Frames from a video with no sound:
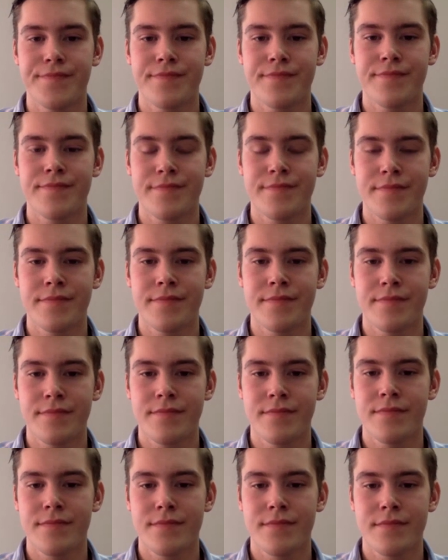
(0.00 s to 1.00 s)

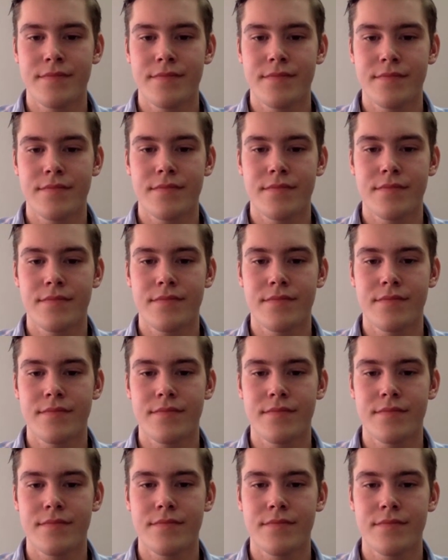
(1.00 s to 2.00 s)

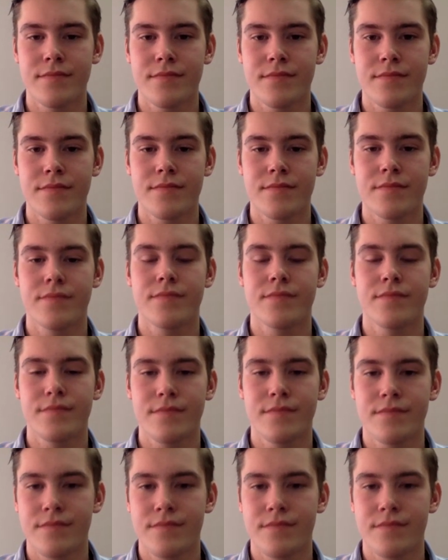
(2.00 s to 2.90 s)
(silent)